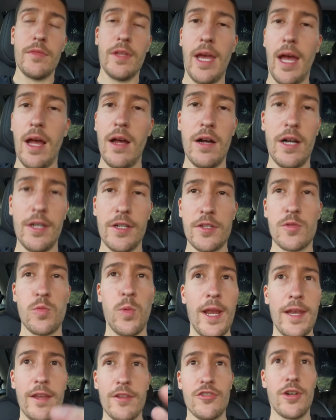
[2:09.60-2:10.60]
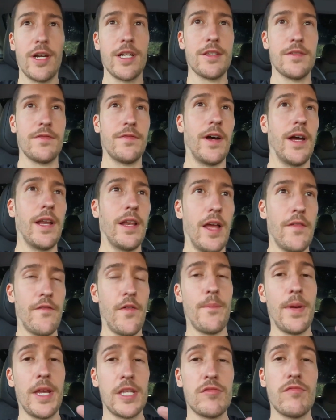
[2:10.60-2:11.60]
Yeah, I just went and tried to find like the
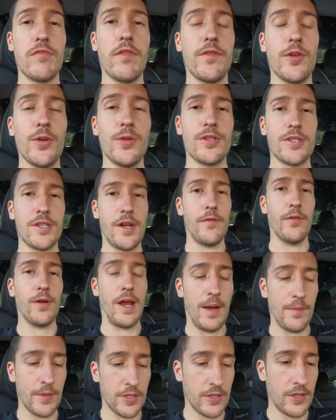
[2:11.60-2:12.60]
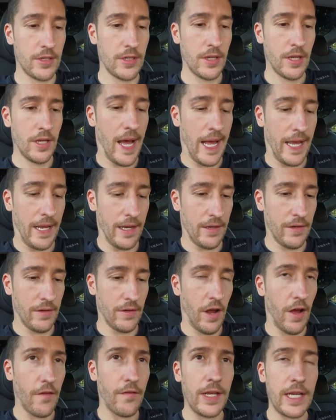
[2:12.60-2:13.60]
best reviewed stuff on Amazon, and
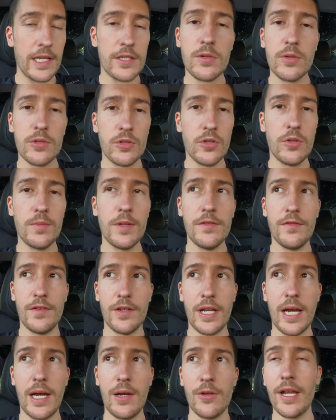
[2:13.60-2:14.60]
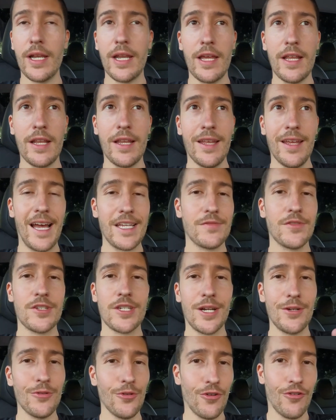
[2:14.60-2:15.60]
I think this will do me for now. And then as the
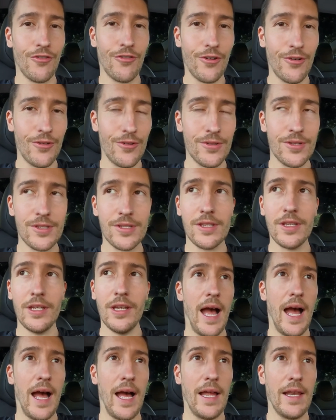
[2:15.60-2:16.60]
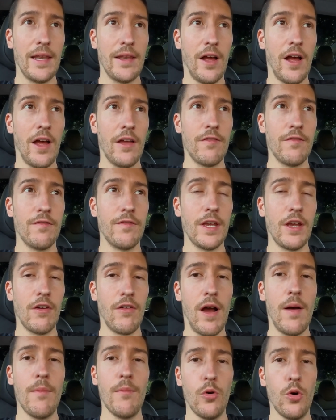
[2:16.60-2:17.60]
channel grows and I figure
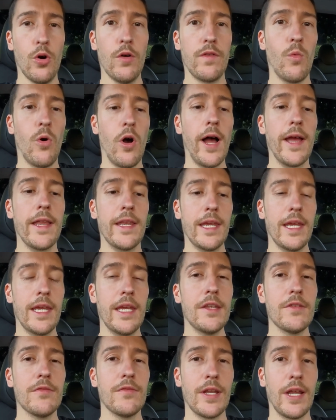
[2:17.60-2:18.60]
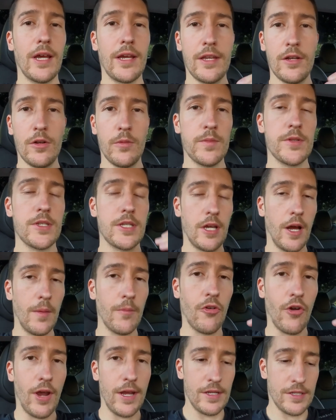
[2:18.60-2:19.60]
out more of what I need, then I can obviously
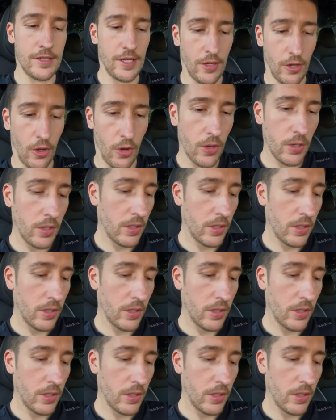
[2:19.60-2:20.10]
upgrade as I go.